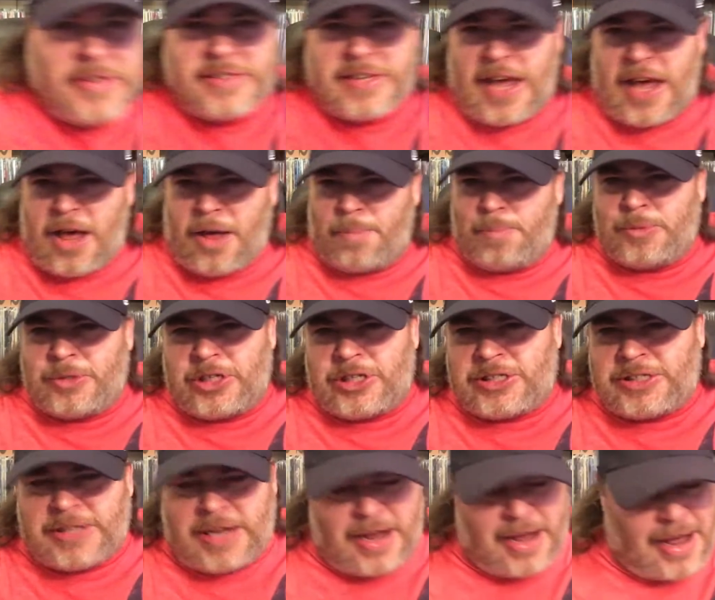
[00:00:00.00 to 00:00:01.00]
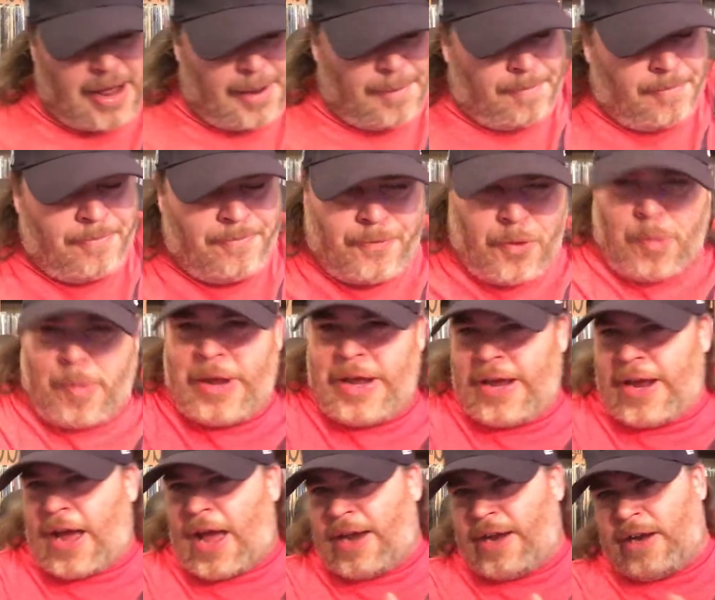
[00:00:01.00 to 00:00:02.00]
album just for
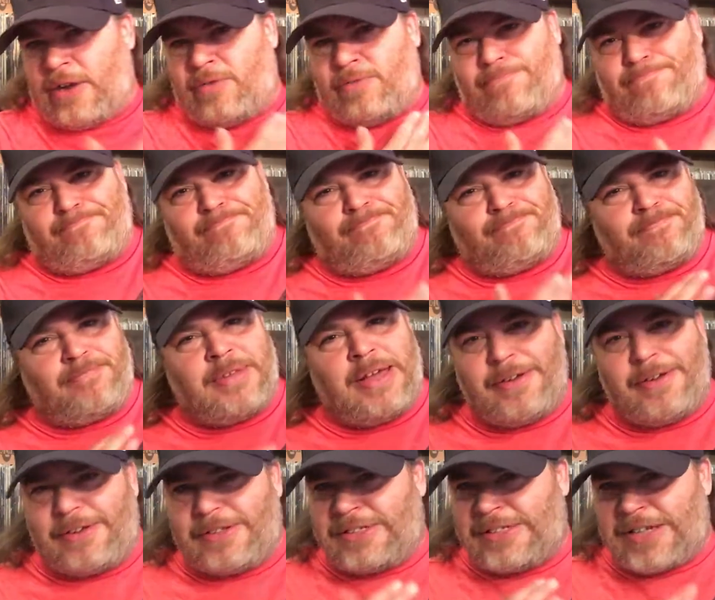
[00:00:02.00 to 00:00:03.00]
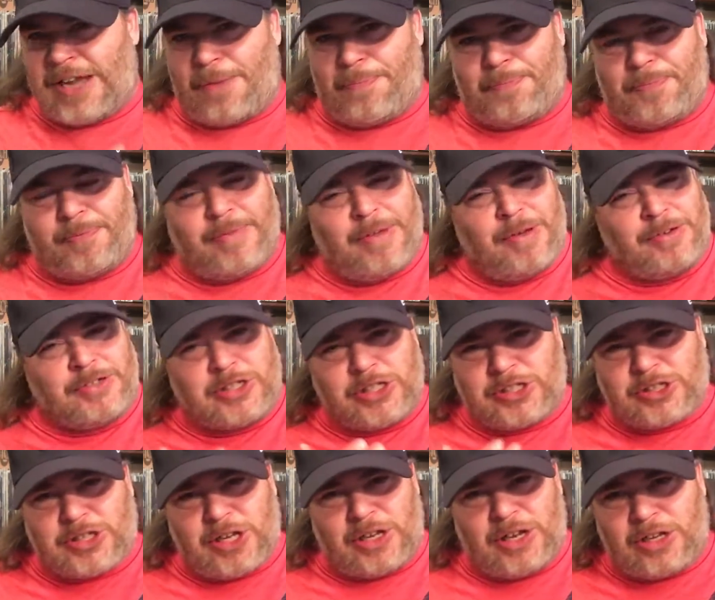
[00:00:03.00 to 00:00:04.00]
me, it was
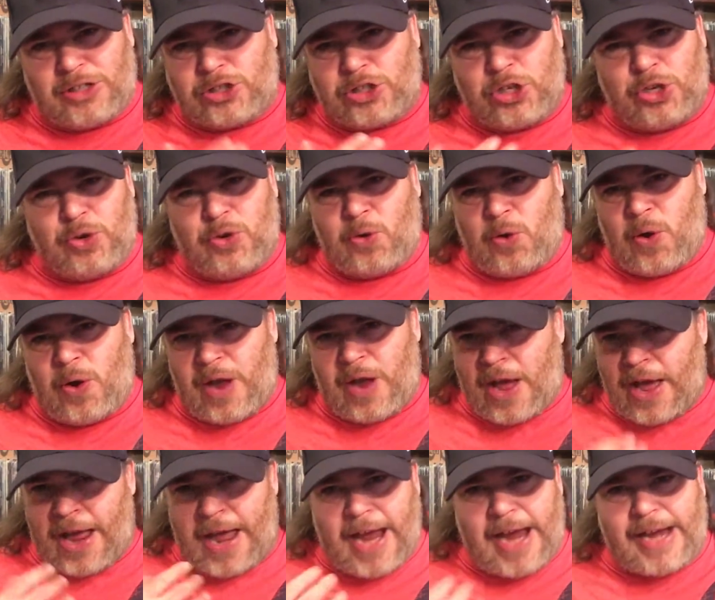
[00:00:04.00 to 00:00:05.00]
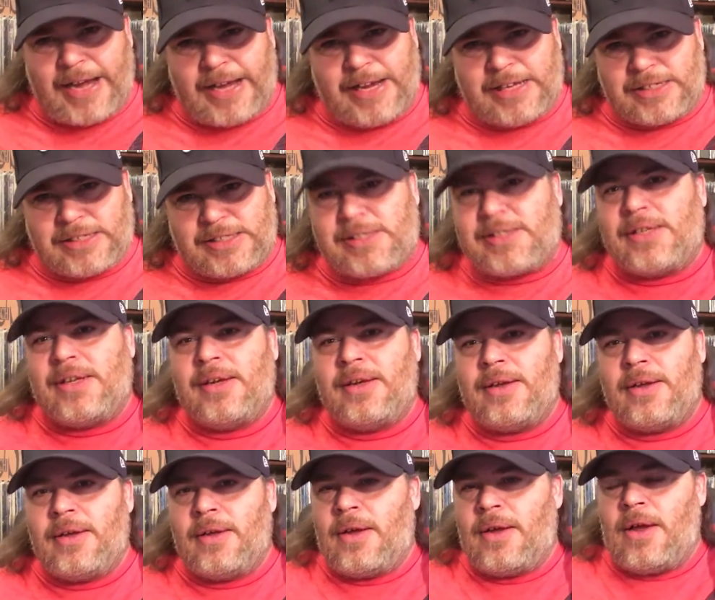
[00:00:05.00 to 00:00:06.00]
just a little too 80s.
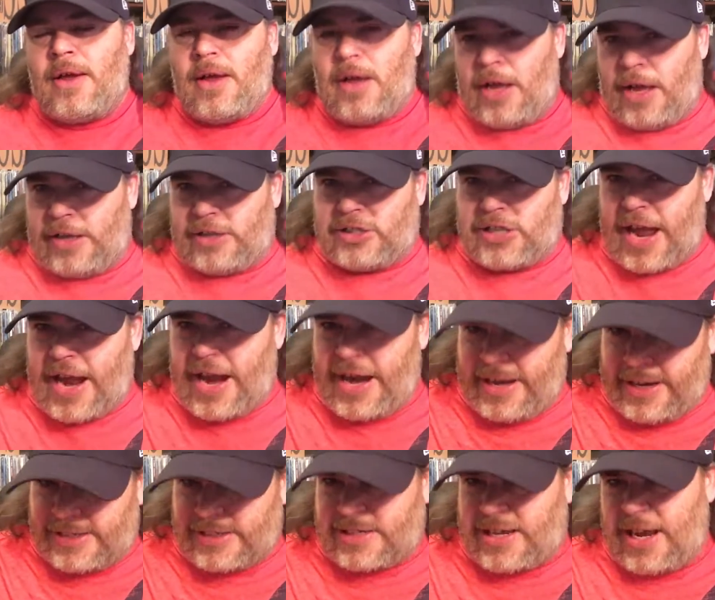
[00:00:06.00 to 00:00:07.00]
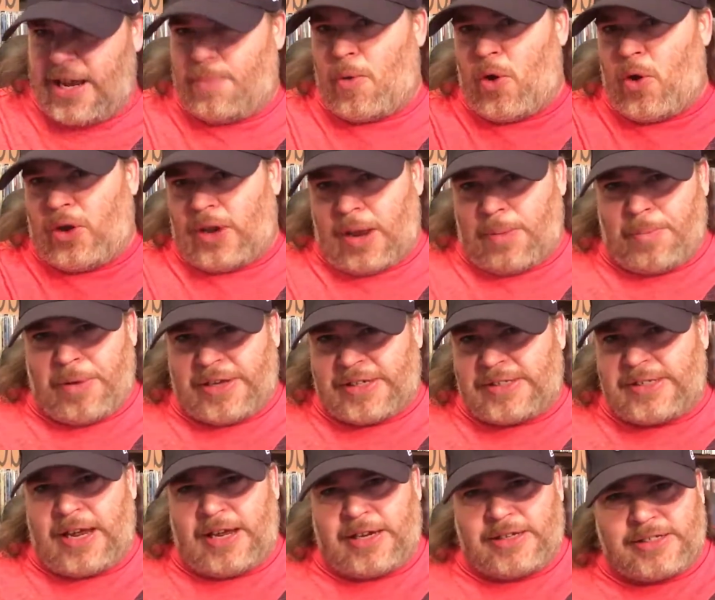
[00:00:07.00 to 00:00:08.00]
It's an 80s keyboard they
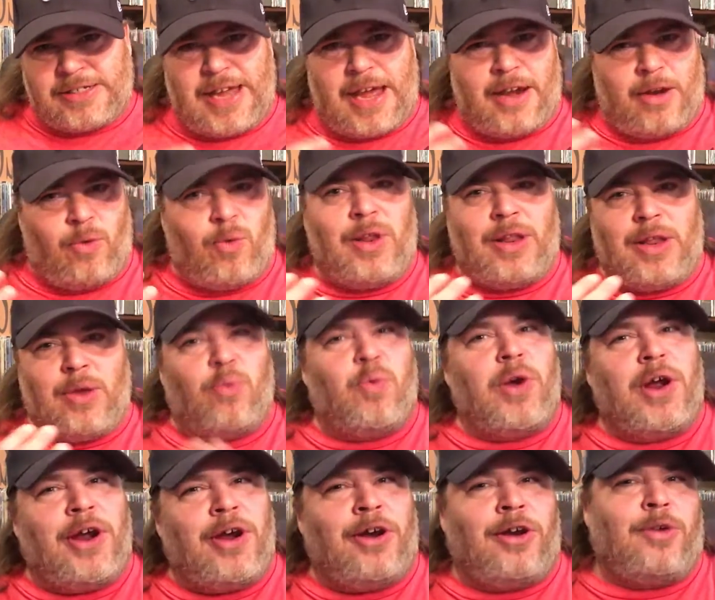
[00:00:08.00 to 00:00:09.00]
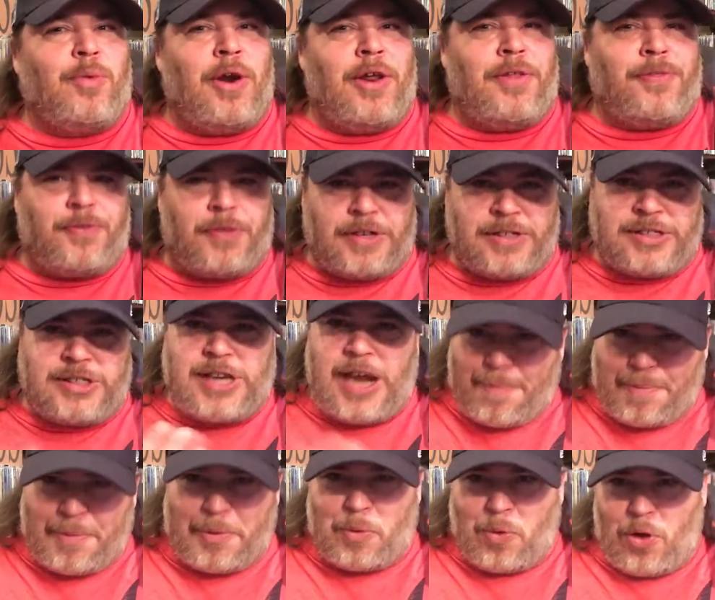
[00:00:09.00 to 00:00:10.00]
mixed in. It sounded really weird with the
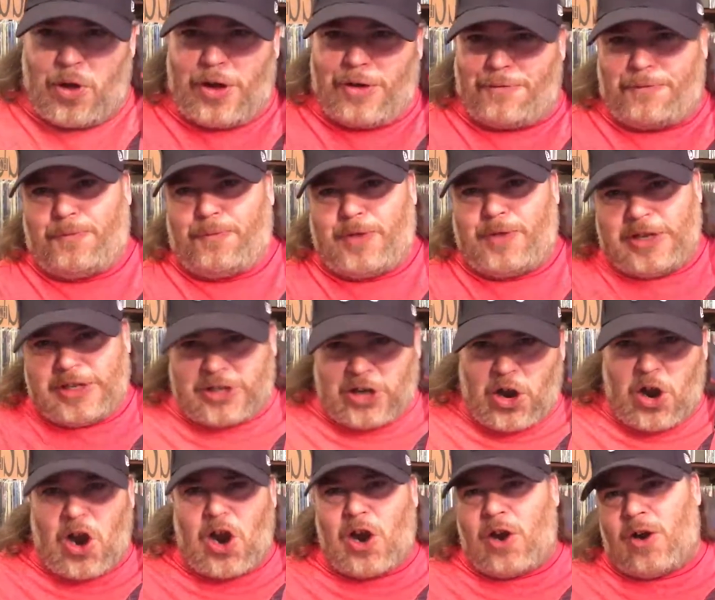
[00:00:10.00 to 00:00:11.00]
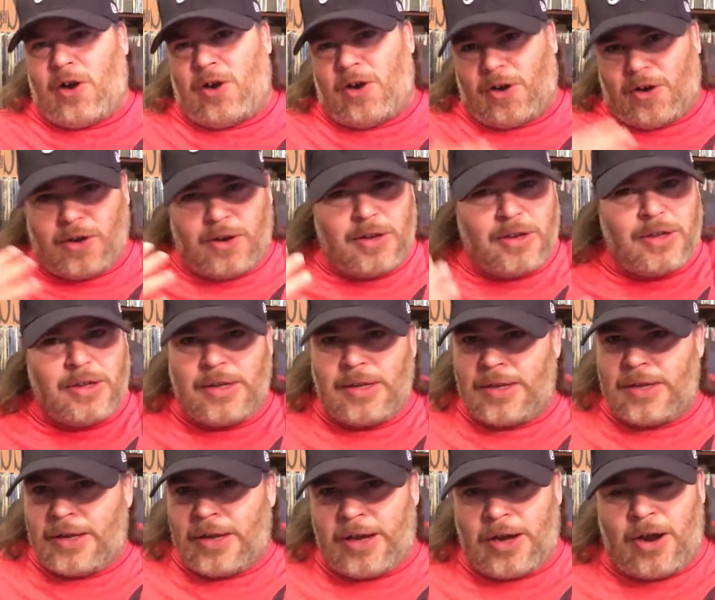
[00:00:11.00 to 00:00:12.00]
Steppenwolf guitar,
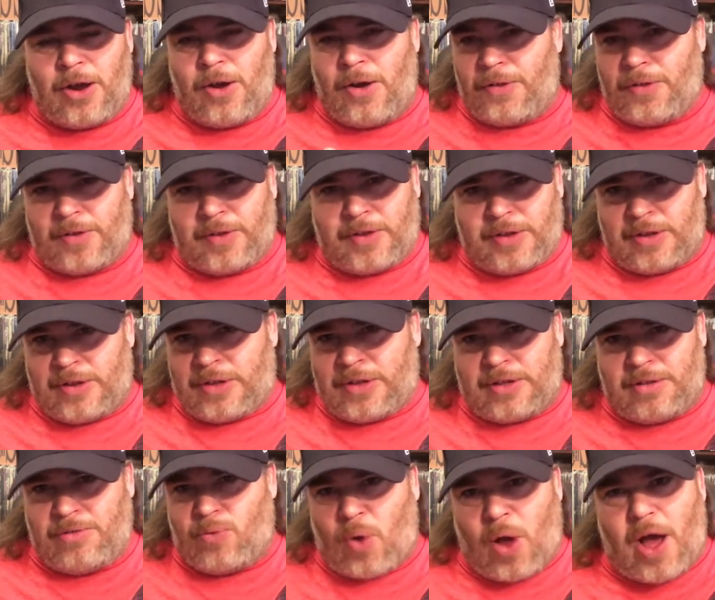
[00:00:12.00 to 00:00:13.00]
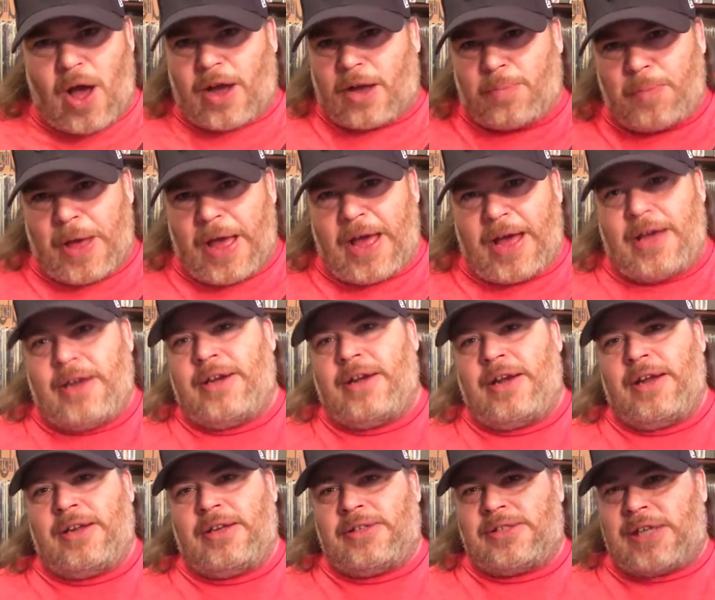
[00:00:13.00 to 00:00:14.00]
you know, rock band.
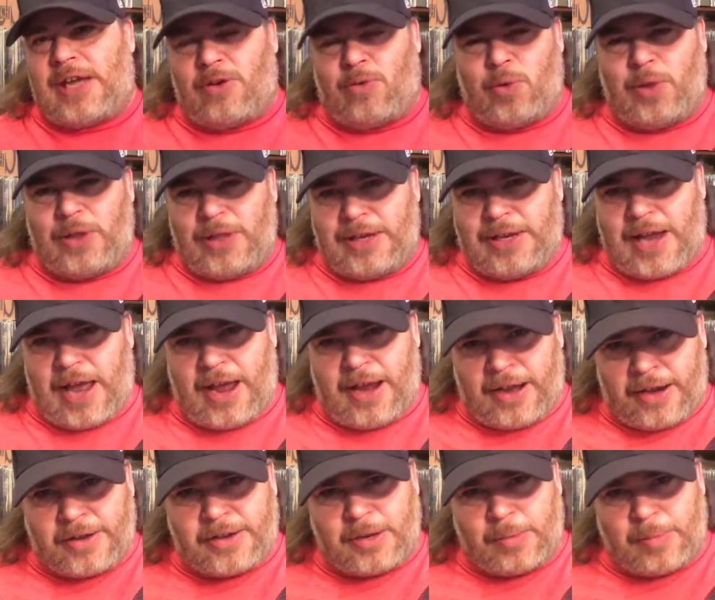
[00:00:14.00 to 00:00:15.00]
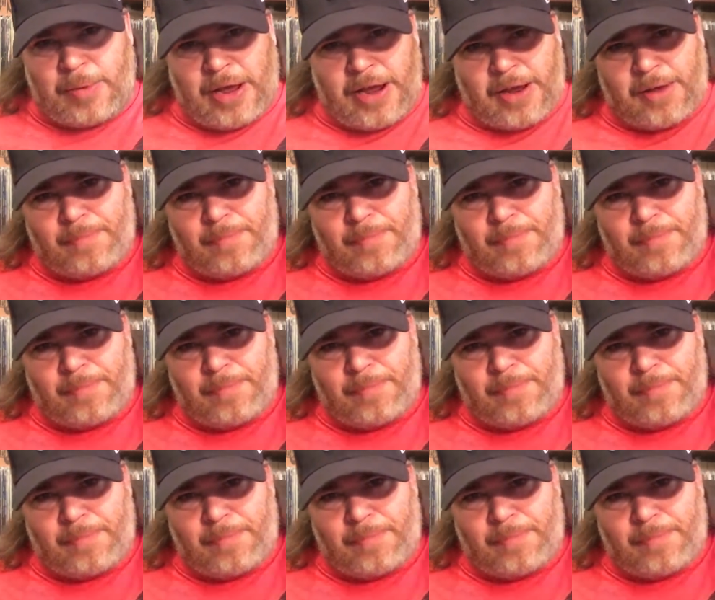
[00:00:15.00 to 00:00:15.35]
It sounded really dated to me.